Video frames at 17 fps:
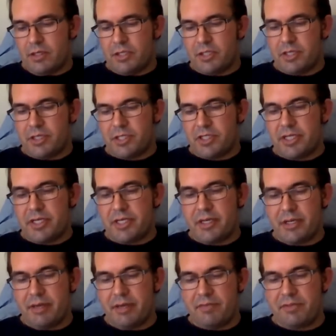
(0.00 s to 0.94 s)
Judge
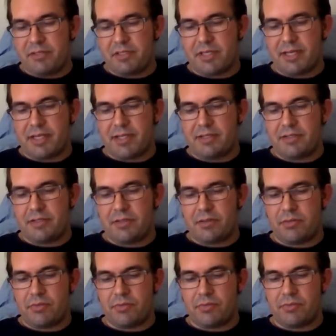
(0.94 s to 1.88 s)
Sheenan
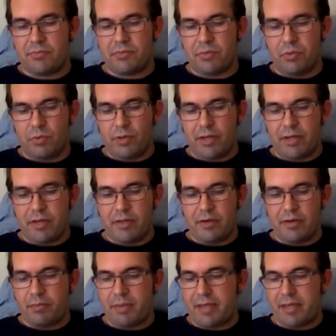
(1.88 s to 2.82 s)
emphasized through Floyd
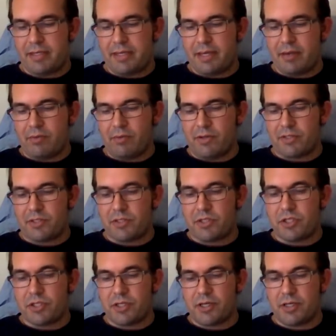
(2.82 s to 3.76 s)
that her mandate was
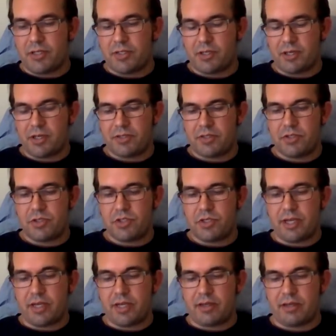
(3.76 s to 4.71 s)
to judge the
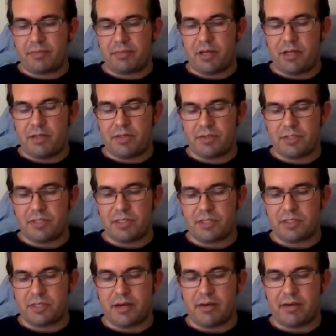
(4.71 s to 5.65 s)
constitutionality of the policy
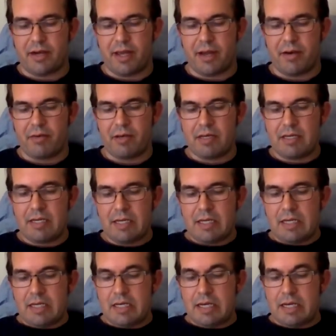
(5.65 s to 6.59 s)
as carried out,
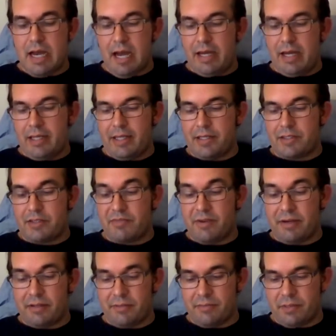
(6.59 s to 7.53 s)
not its
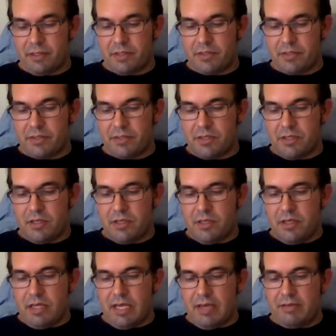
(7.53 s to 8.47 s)
effectiveness.
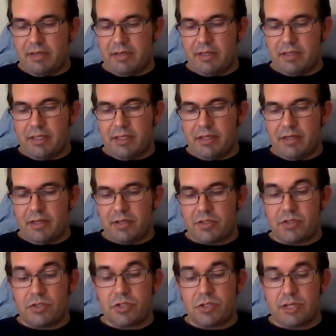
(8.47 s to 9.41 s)
Evidently,
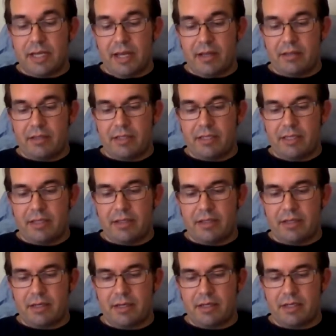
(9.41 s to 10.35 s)
constitutionality in
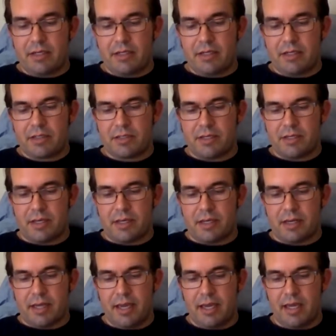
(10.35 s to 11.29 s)
the context
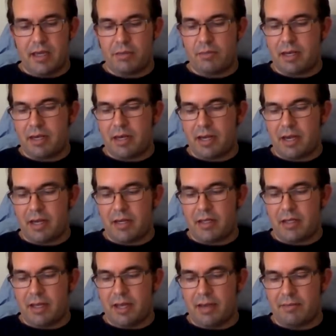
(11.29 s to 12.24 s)
at hand may not
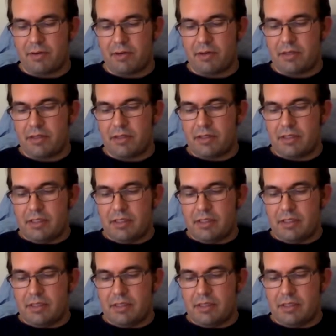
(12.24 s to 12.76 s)
ever